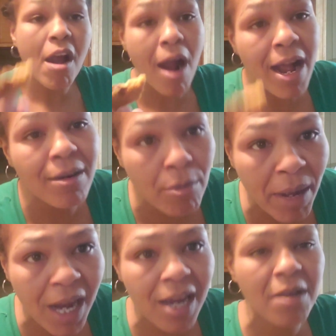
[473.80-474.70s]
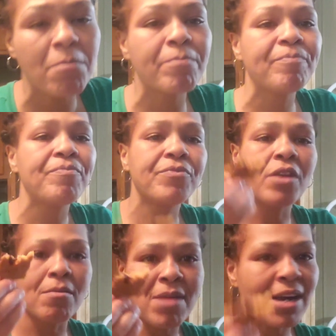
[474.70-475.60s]
I ever made.
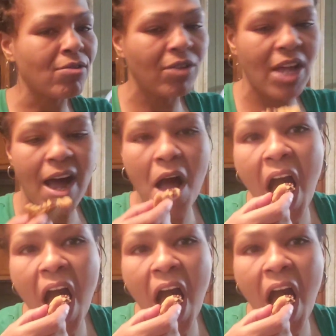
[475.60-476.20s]
I'm not gonna lie.